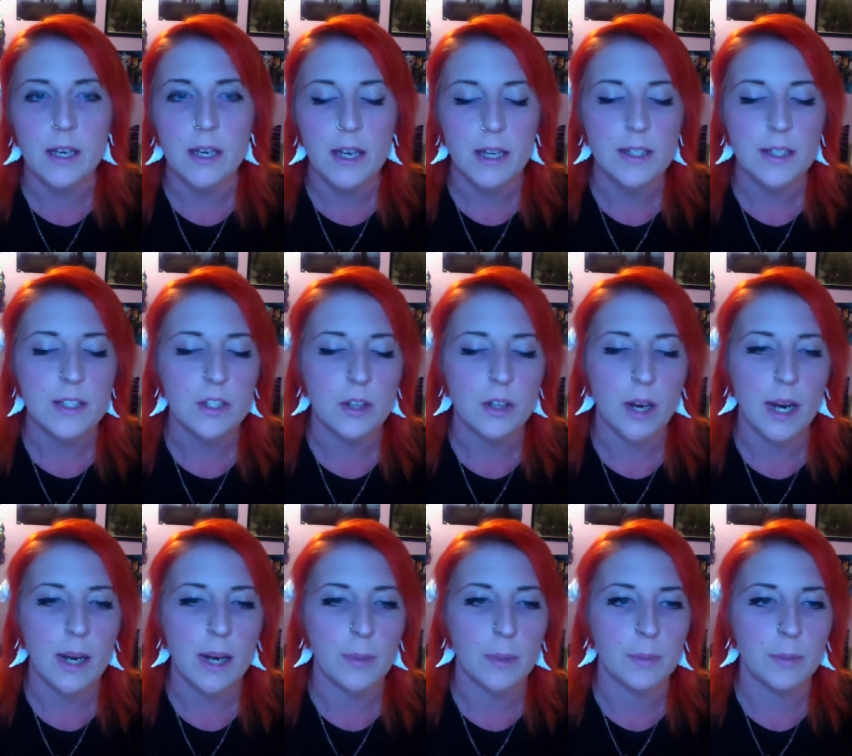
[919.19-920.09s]

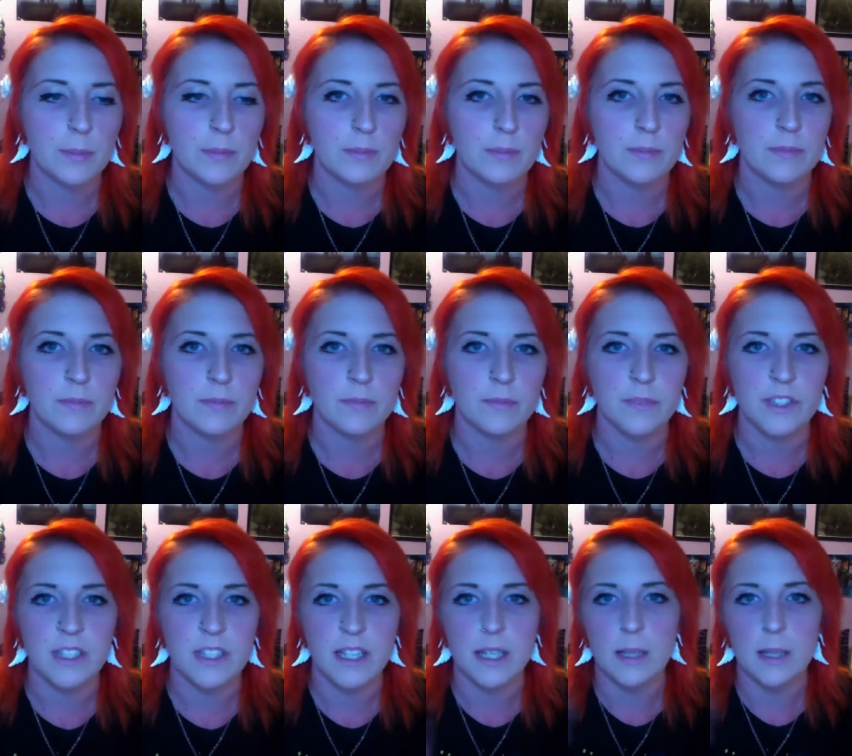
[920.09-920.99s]
Instagram them.
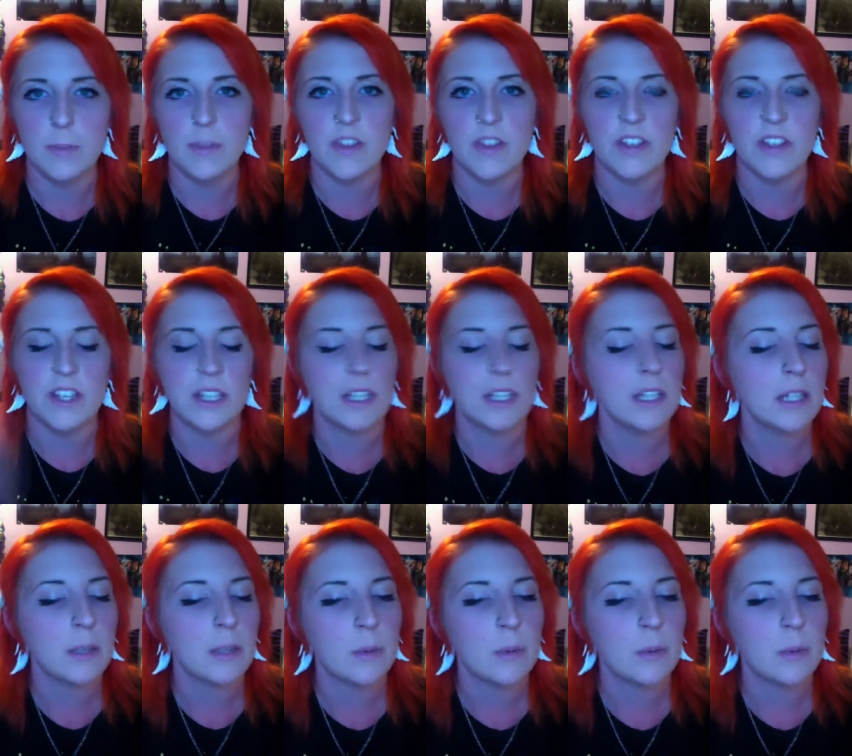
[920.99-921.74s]
D M thingy.